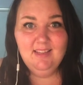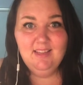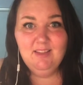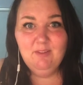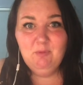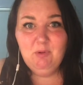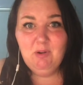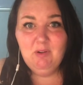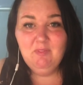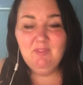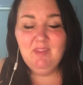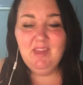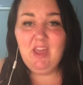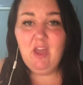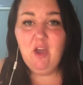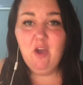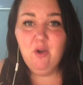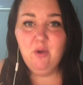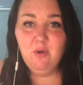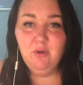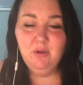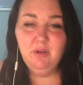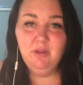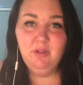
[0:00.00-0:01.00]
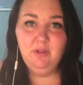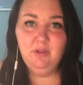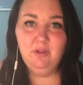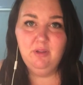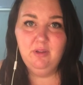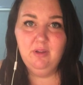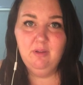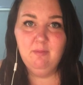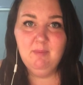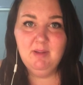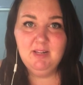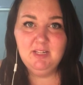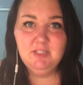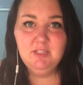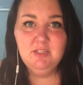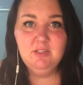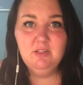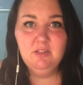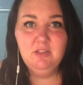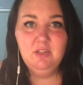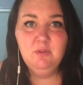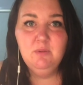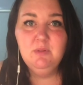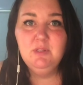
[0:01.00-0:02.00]
what if they heard you? Imagine
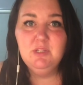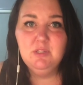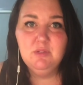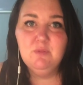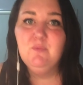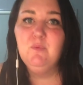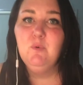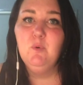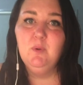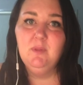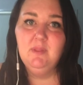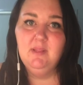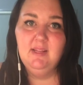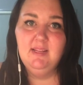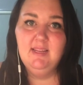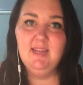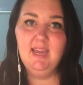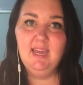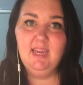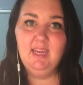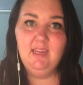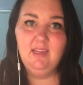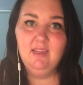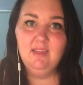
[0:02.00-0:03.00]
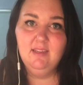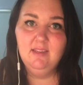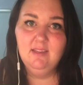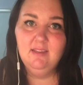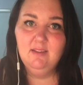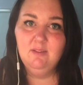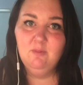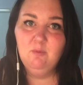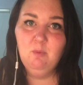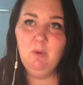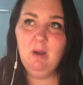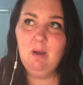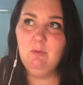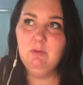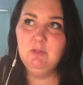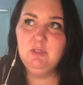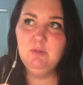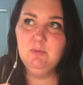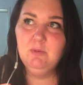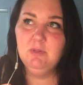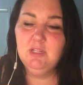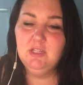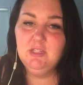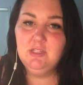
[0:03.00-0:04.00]
you just ruin their day. Why would you
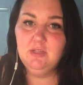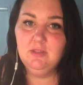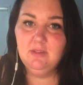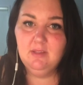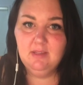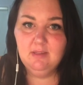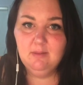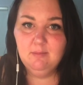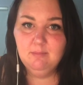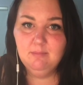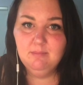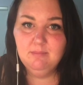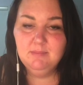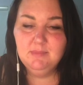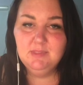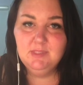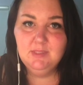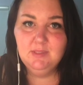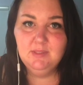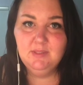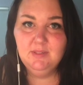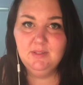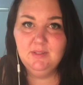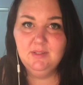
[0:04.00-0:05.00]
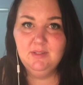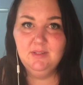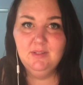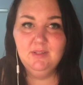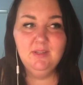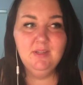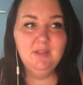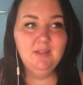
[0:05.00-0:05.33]
want to do that? So,